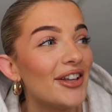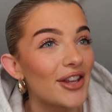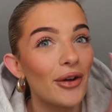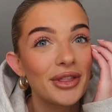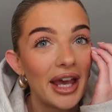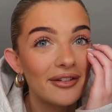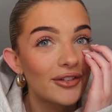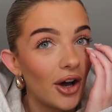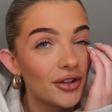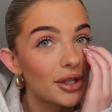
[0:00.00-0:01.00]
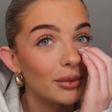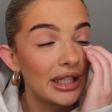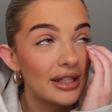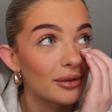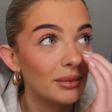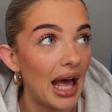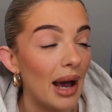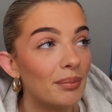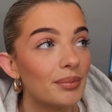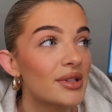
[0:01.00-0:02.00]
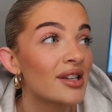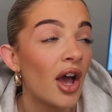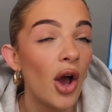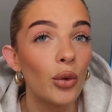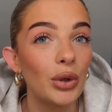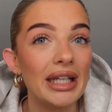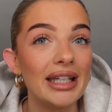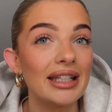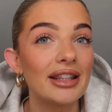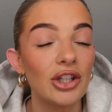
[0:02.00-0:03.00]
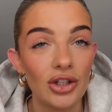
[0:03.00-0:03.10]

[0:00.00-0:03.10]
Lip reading: so they've gone, so we need some lamps, we need the